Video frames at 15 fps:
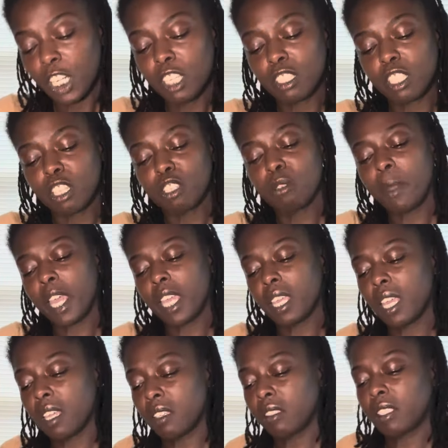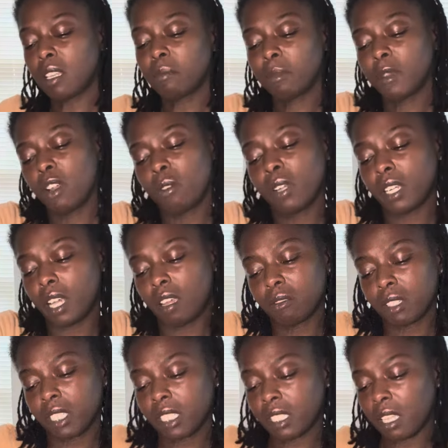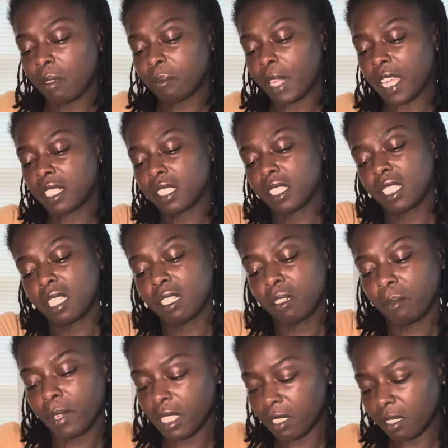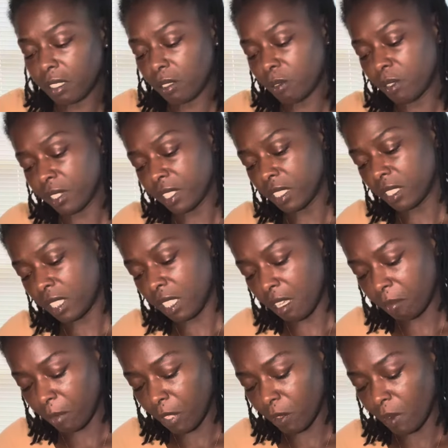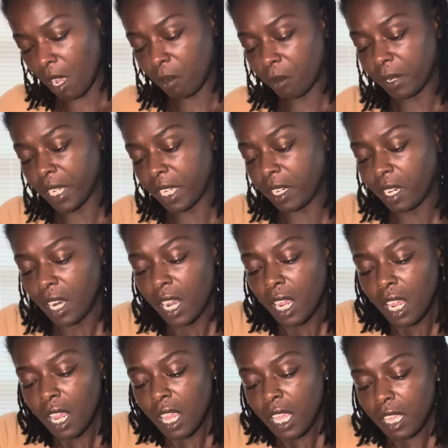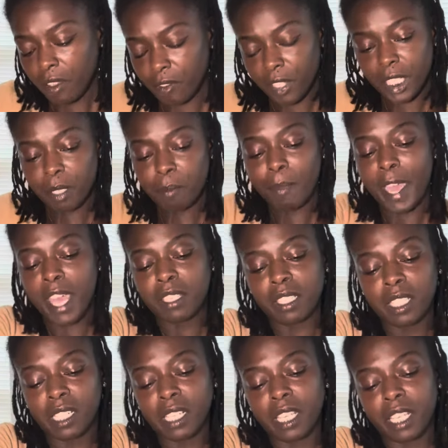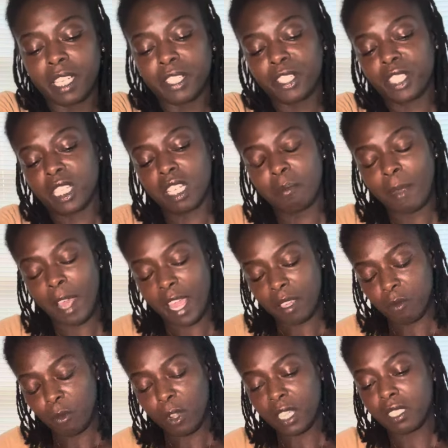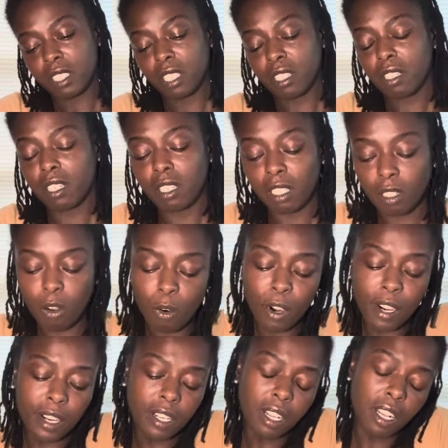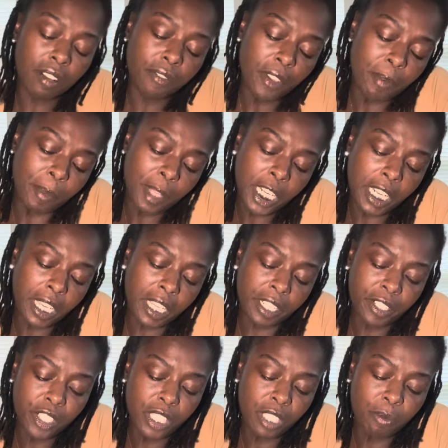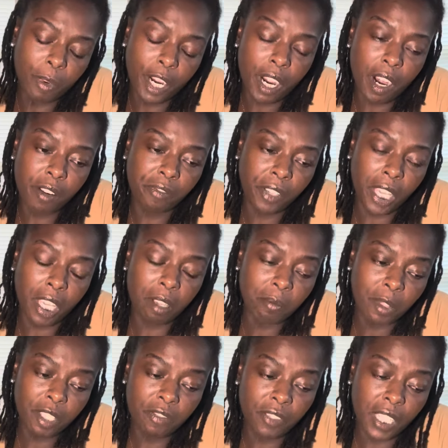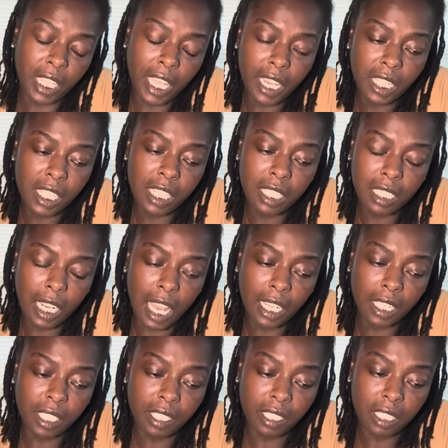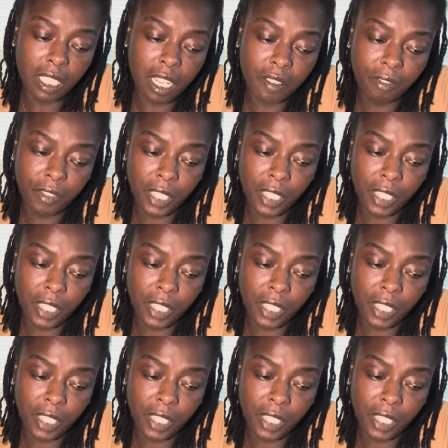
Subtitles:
So you may have something going on that's something like a Cinderella story or something, you know, where if it's a masculine energy, he might want to court a feminine energy where her family feel like he's not good enough.